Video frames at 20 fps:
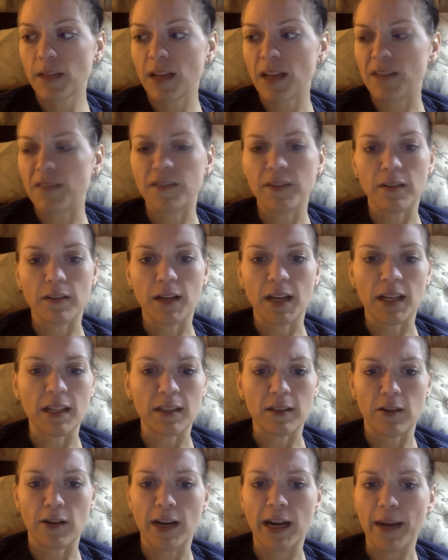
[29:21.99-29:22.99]
i feel
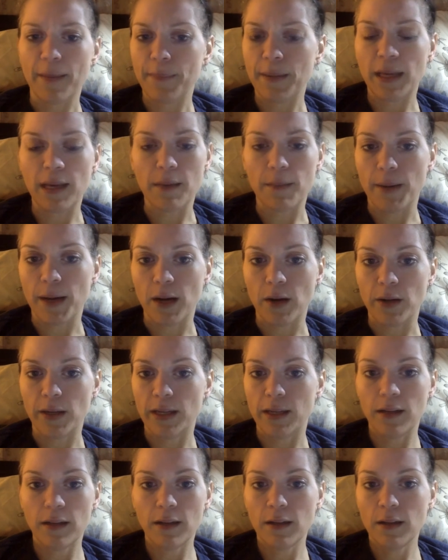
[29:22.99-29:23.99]
kind of crappy about
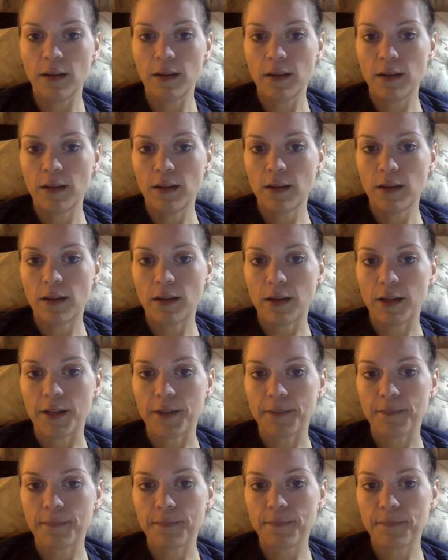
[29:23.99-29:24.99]
it
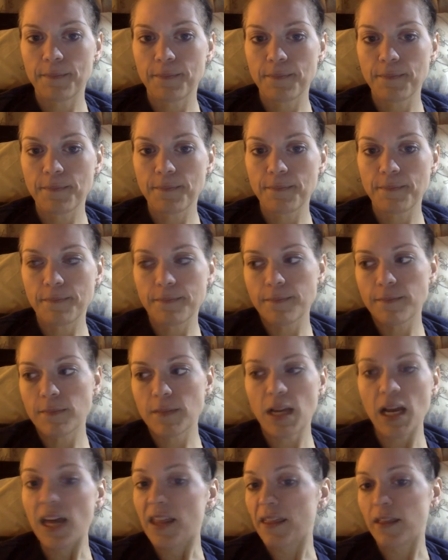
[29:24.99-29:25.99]
um,
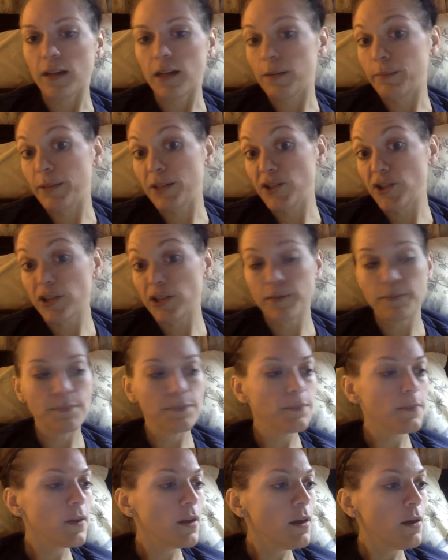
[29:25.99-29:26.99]
i thought i'd mention it
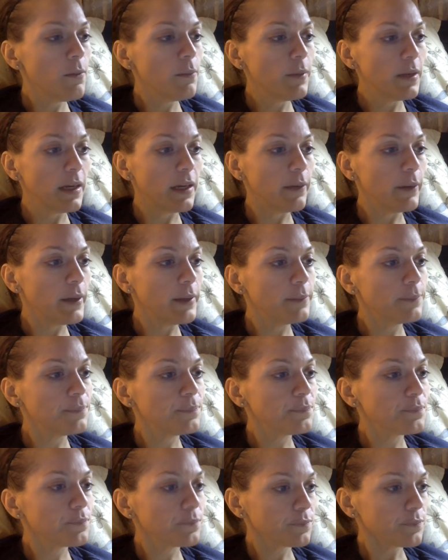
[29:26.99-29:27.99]
but anyway
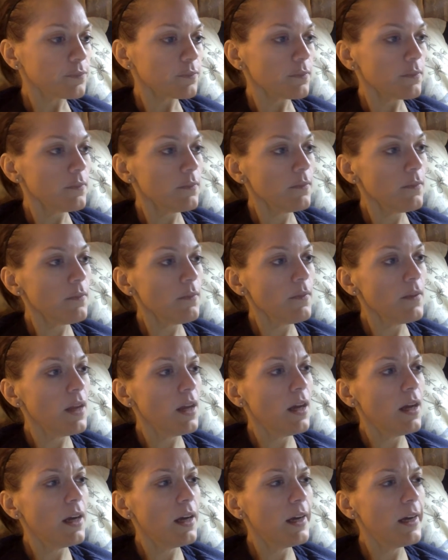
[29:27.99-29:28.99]

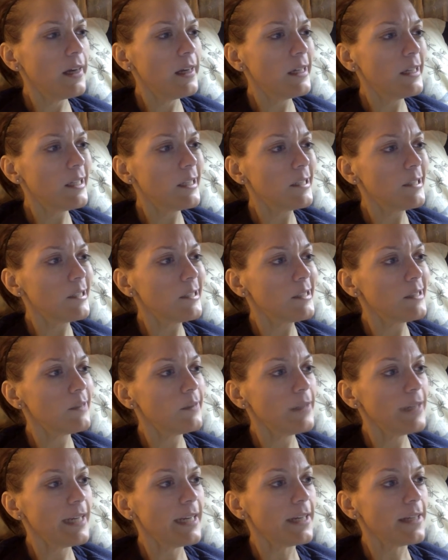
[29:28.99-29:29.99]
uh,
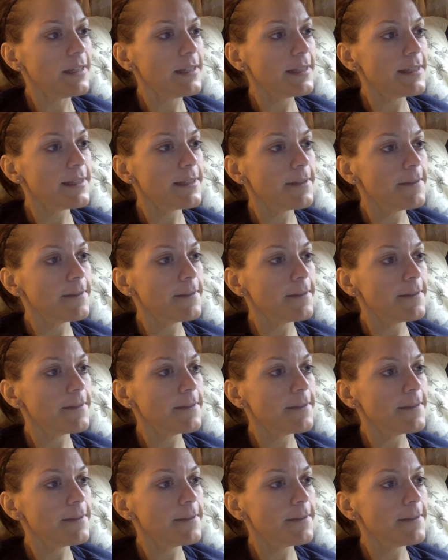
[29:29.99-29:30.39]
what else?